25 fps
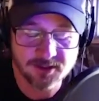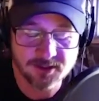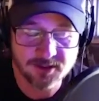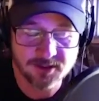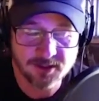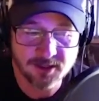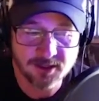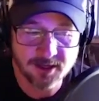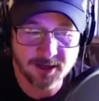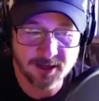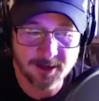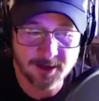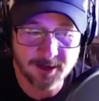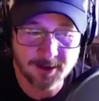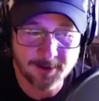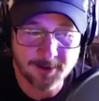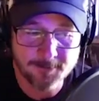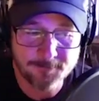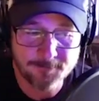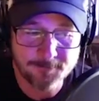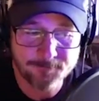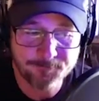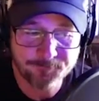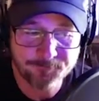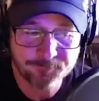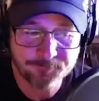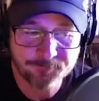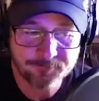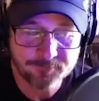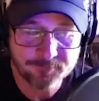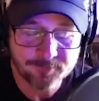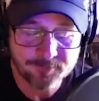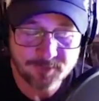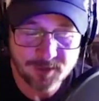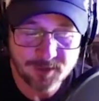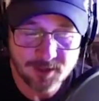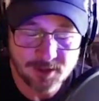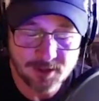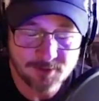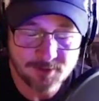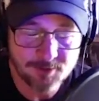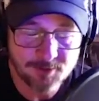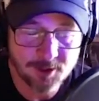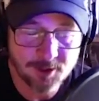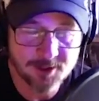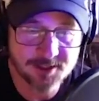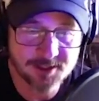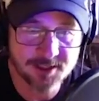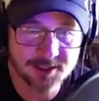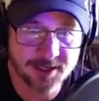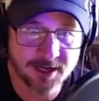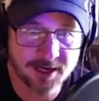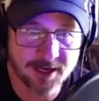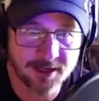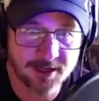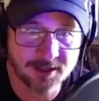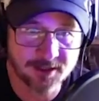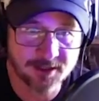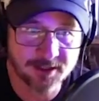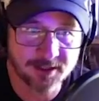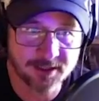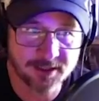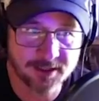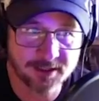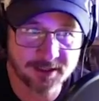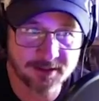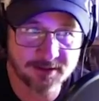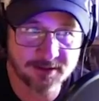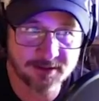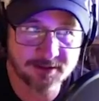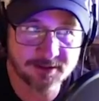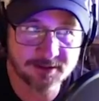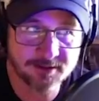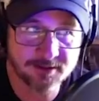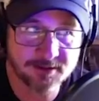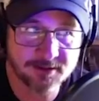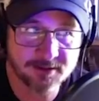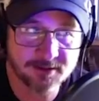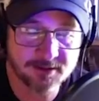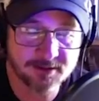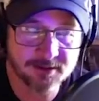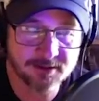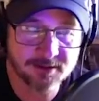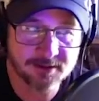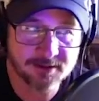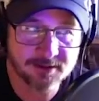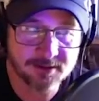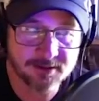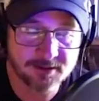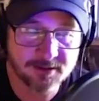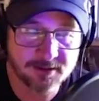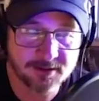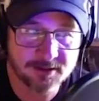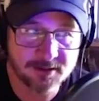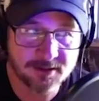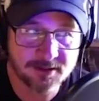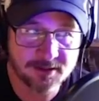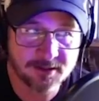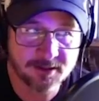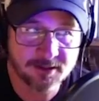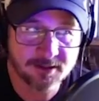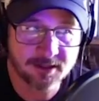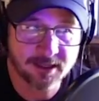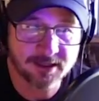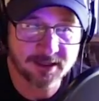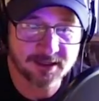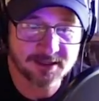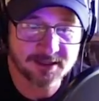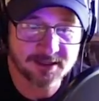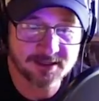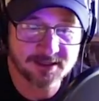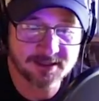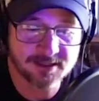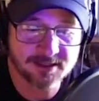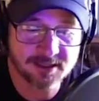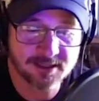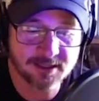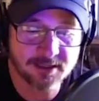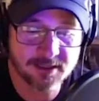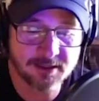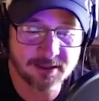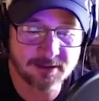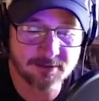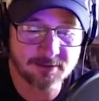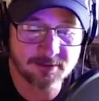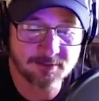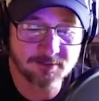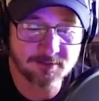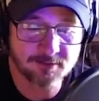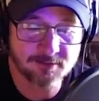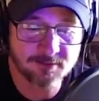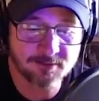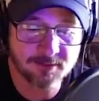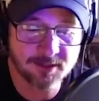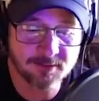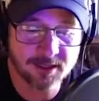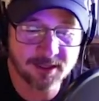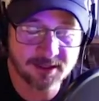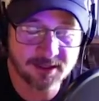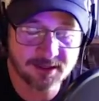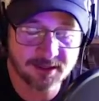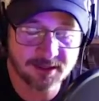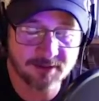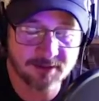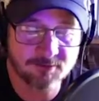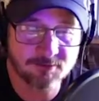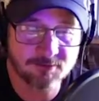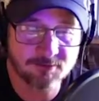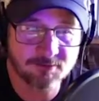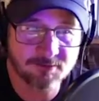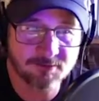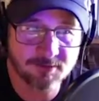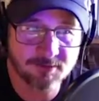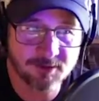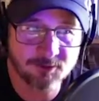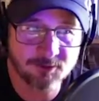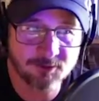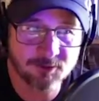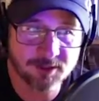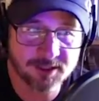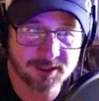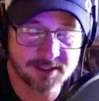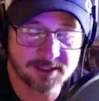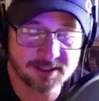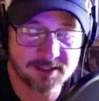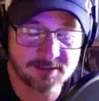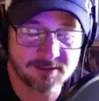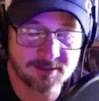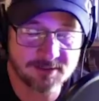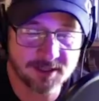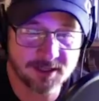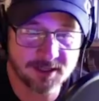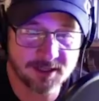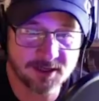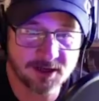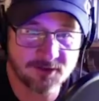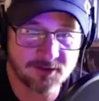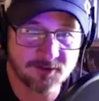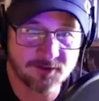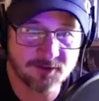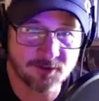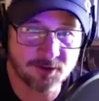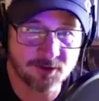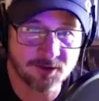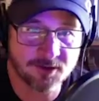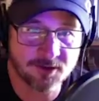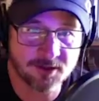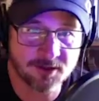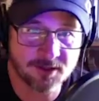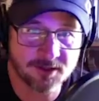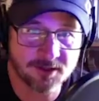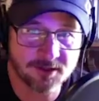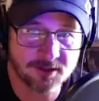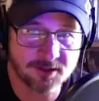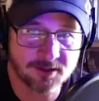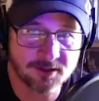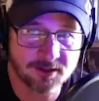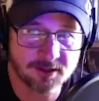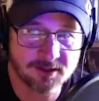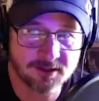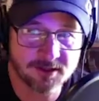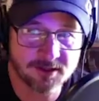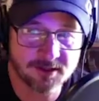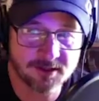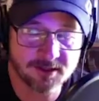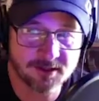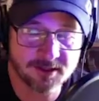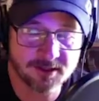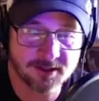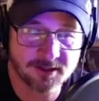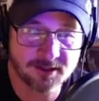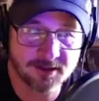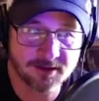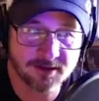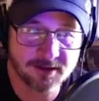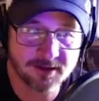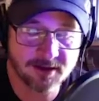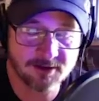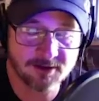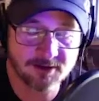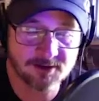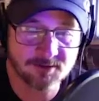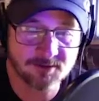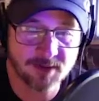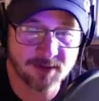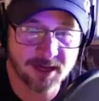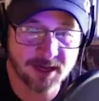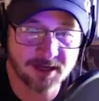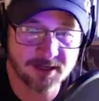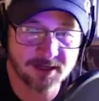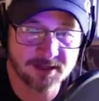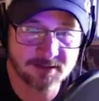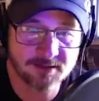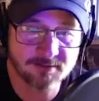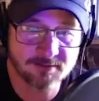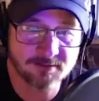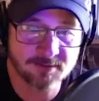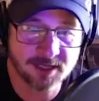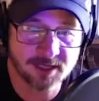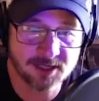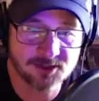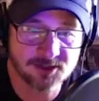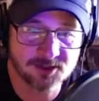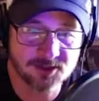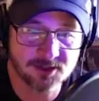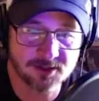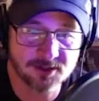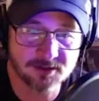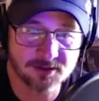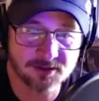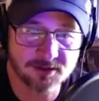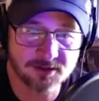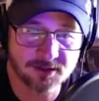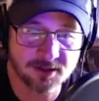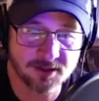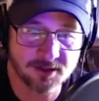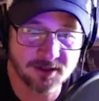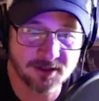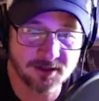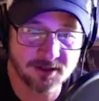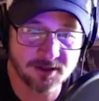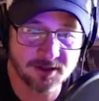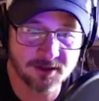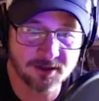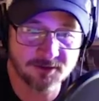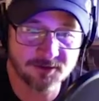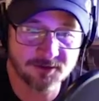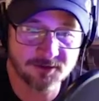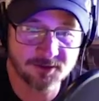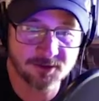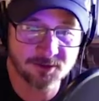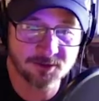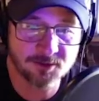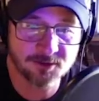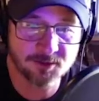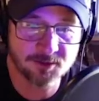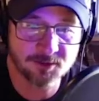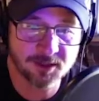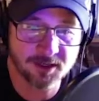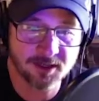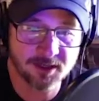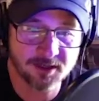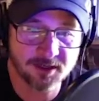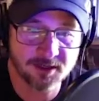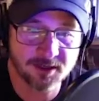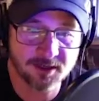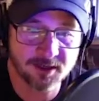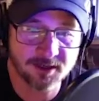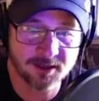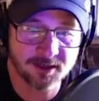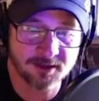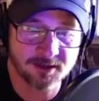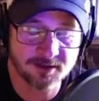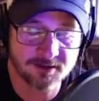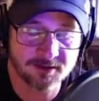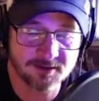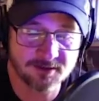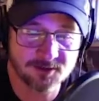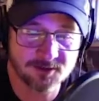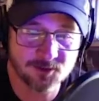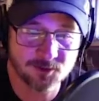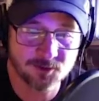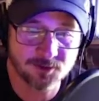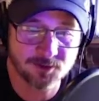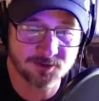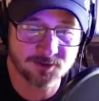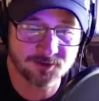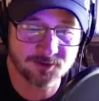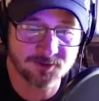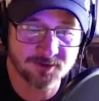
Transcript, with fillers: um personality, like they seem like they they really seem to get off on the like the uh, charismatic nature uh, of the human being, and and sort of